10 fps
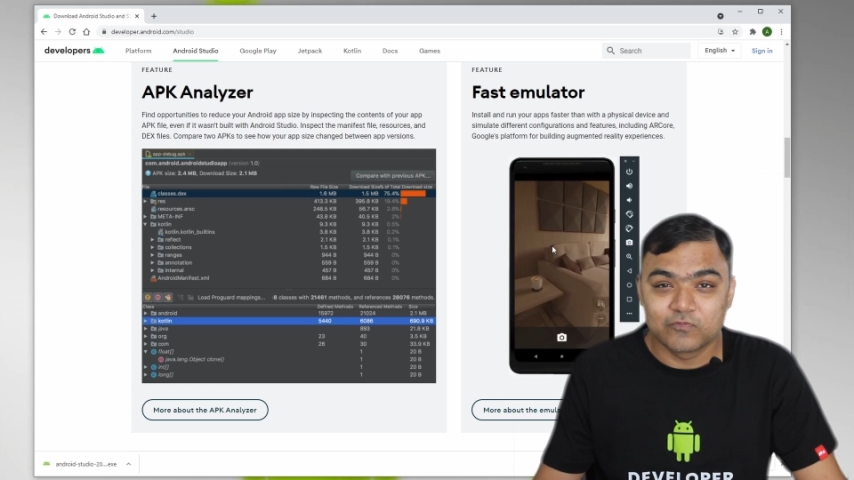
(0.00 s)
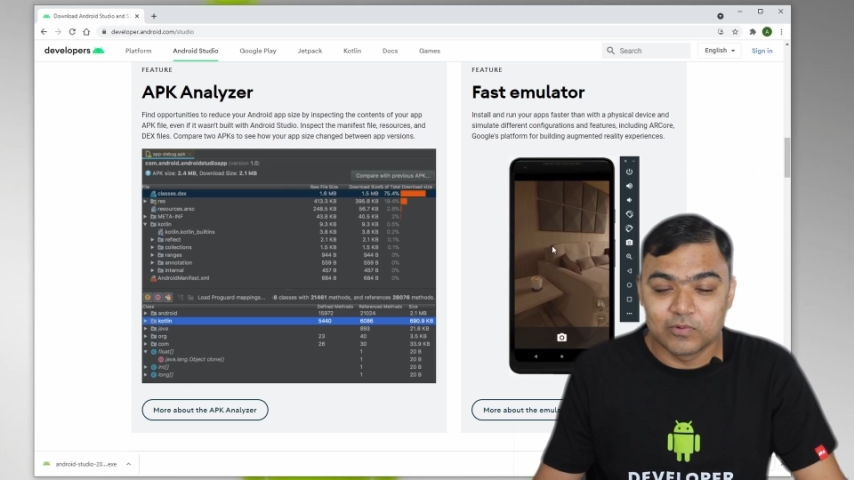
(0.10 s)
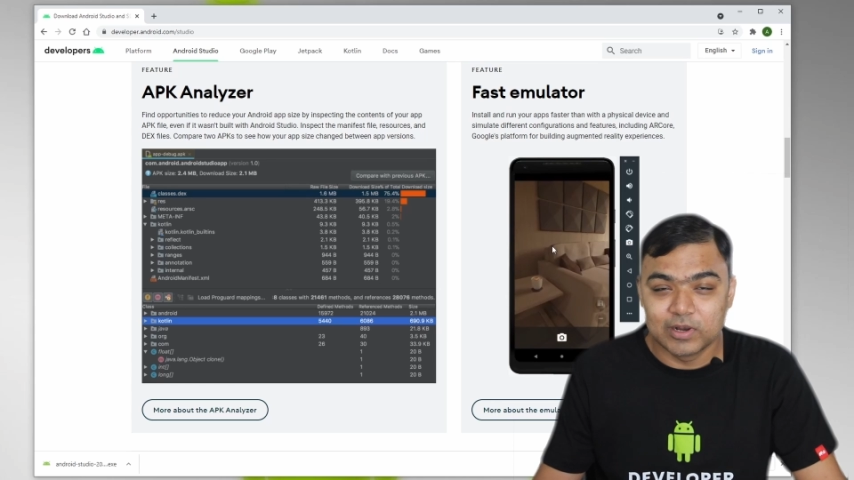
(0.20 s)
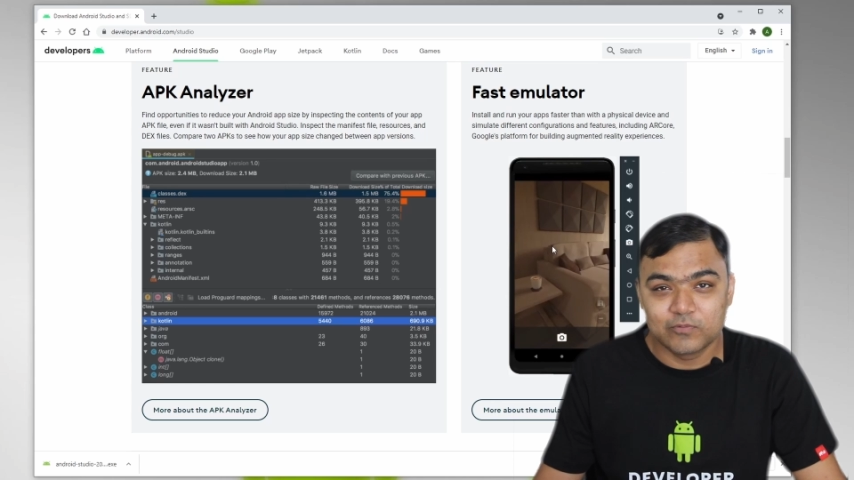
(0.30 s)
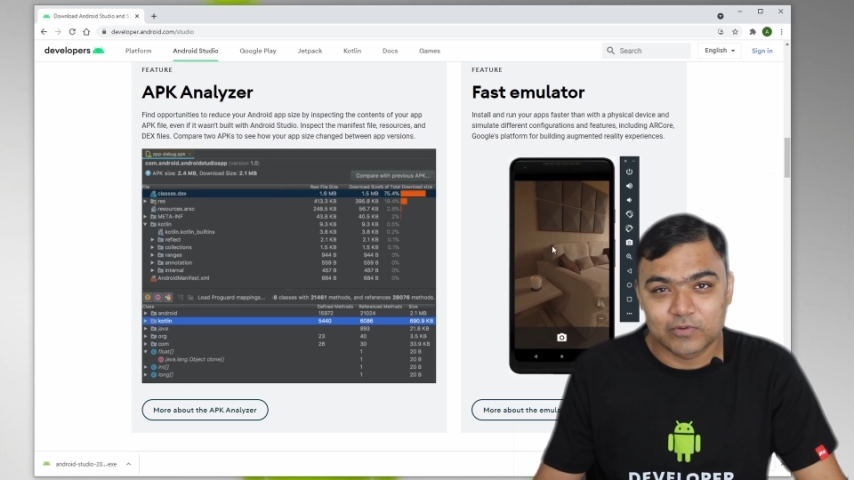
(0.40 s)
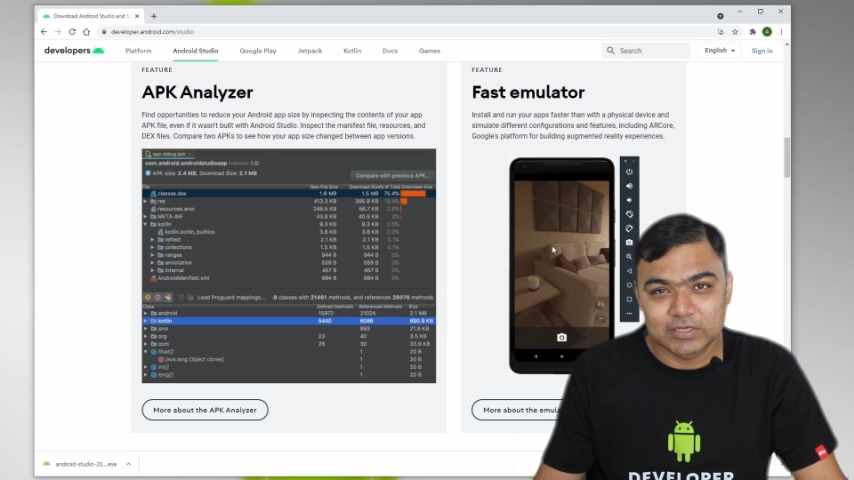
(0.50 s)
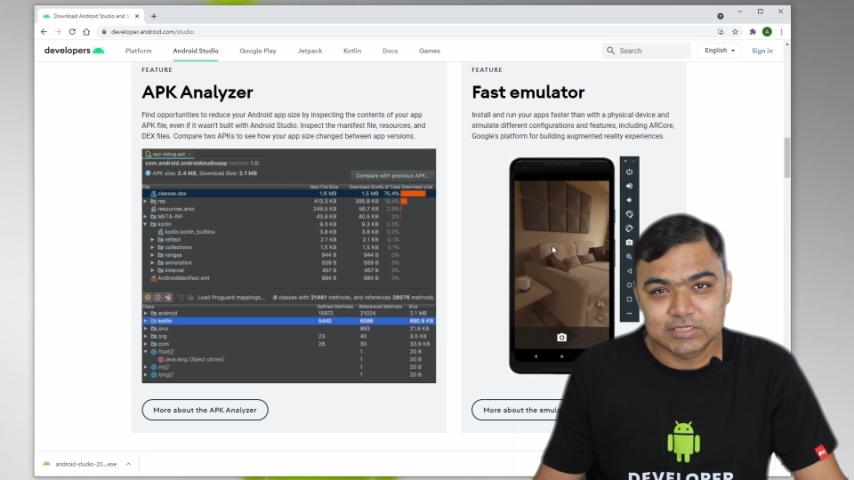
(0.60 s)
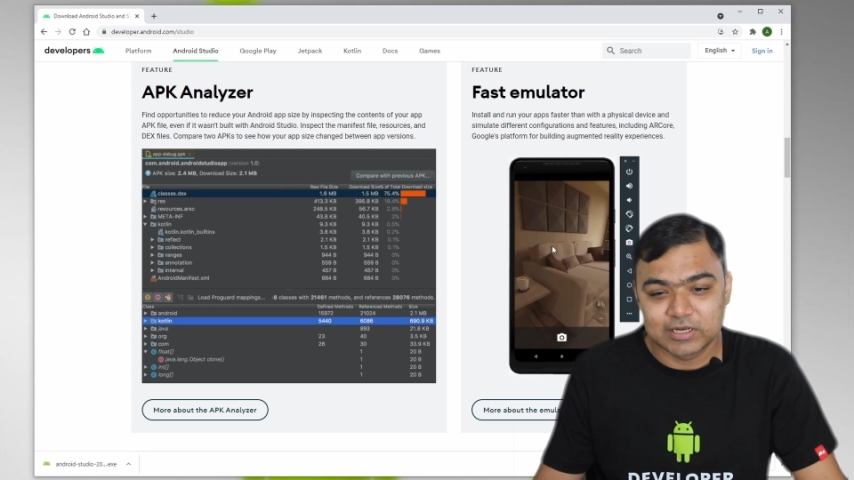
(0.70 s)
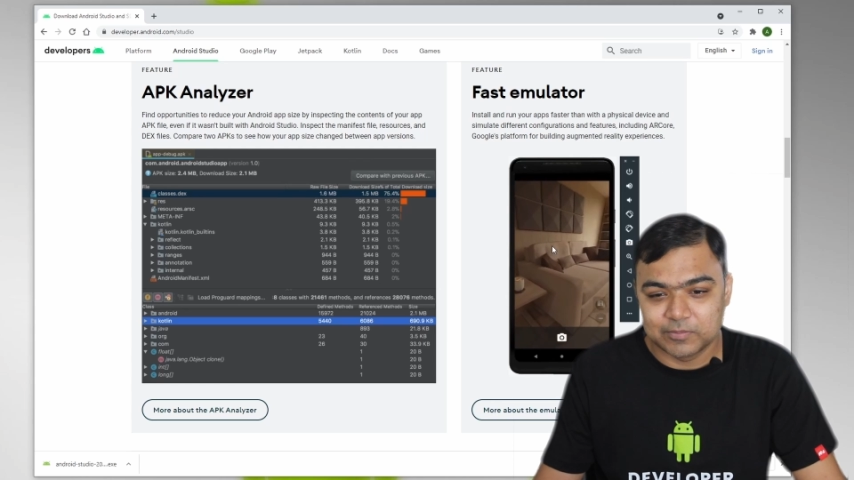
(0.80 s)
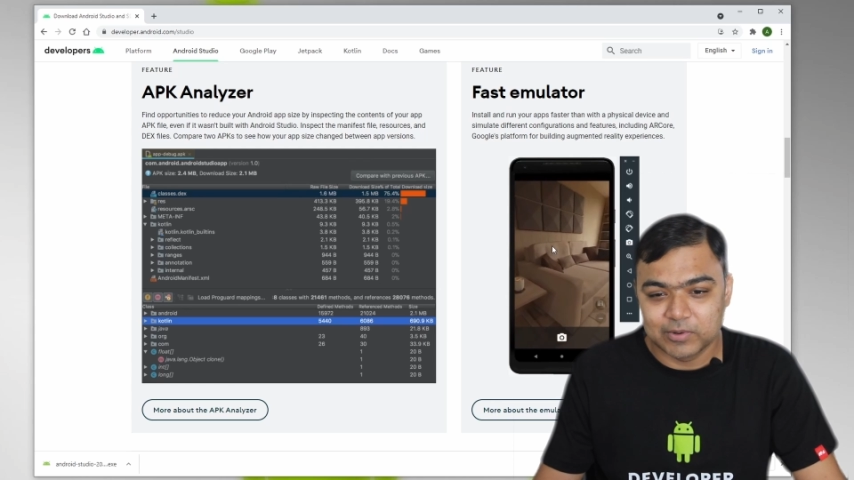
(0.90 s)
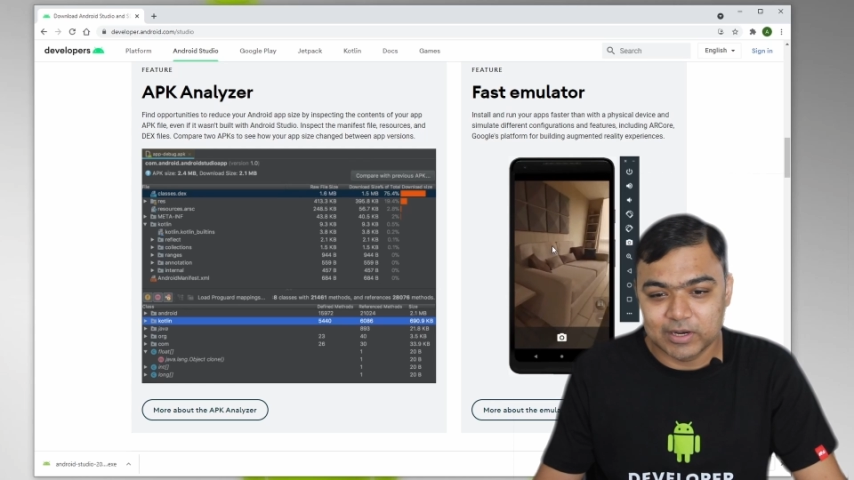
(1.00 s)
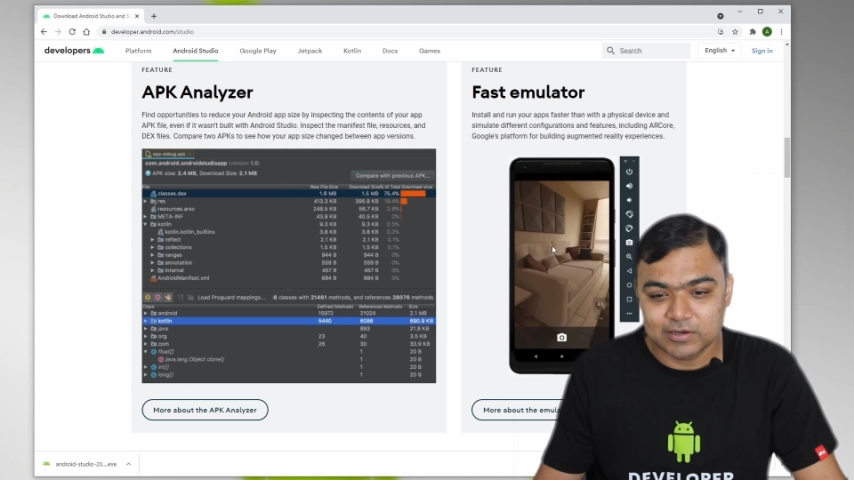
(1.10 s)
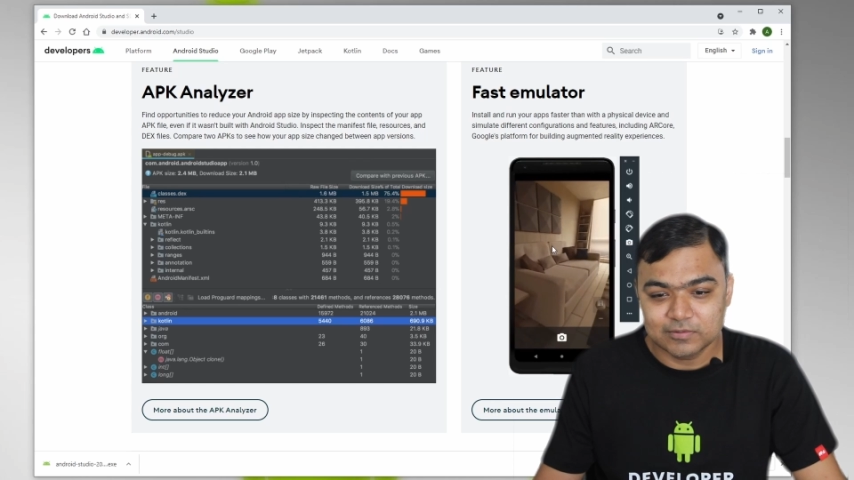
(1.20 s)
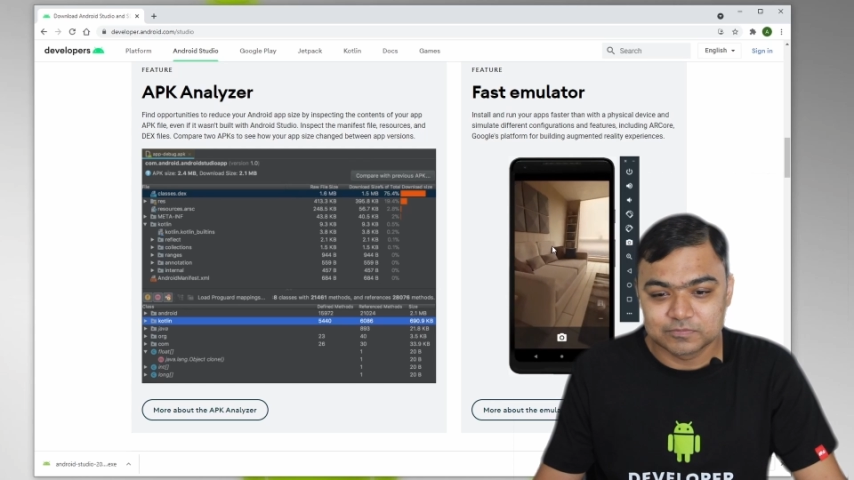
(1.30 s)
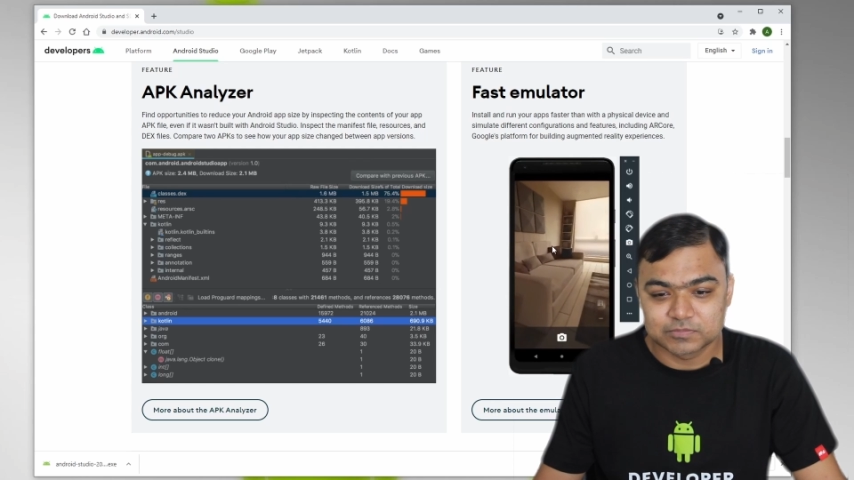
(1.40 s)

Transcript: fully functional emulator,